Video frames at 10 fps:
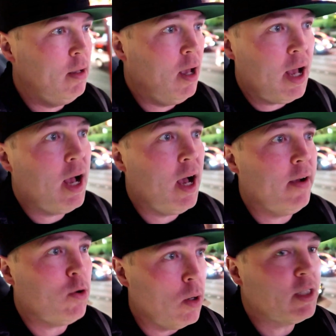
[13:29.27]
Ha,
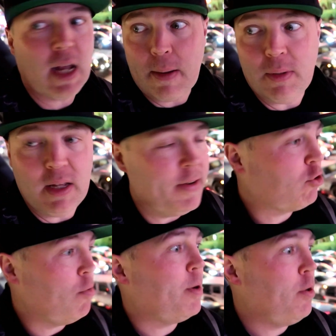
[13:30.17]
of course I can believe it,
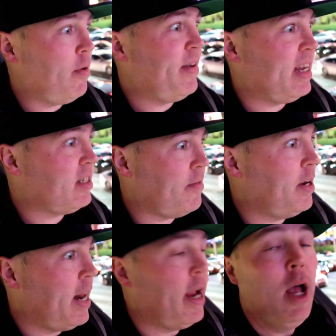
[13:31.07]
Trooper. You in Vegas
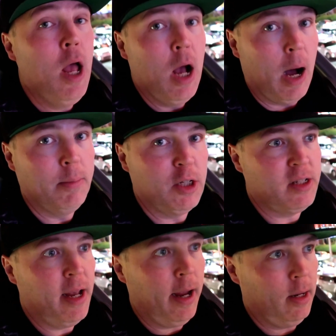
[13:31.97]
every day. I'm
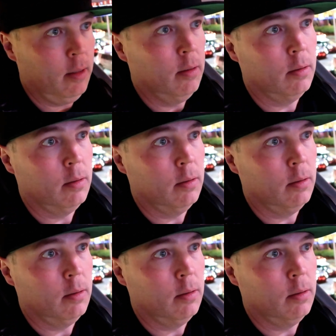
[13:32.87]
just saying.